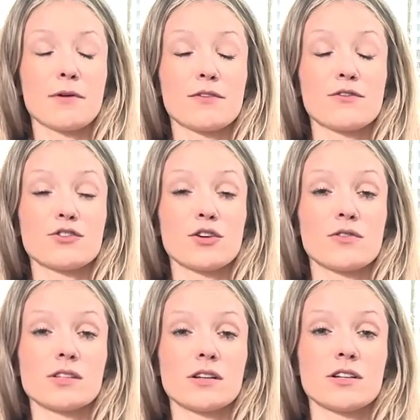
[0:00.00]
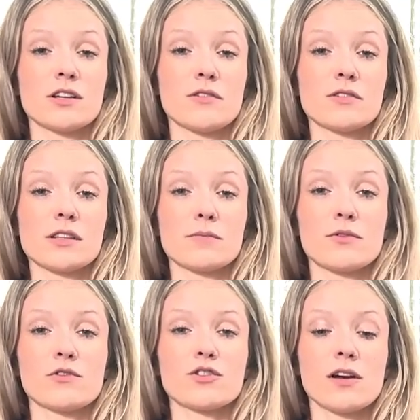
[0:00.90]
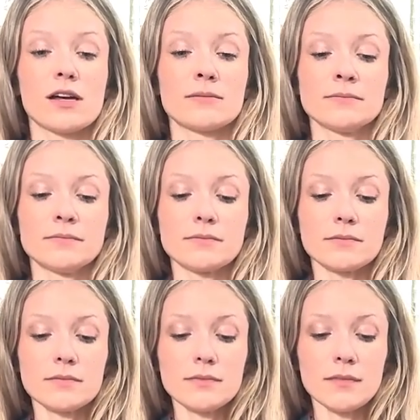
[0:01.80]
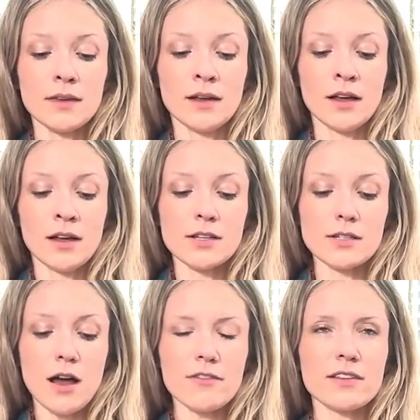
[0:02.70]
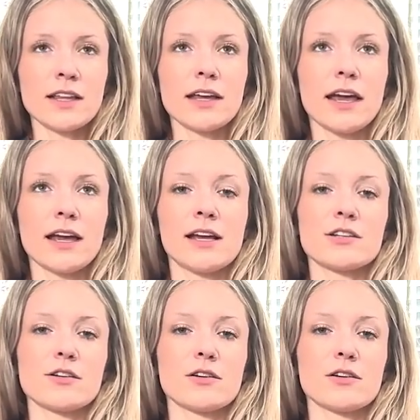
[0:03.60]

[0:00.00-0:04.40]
if you've chosen to use the mudra. Soften the gaze or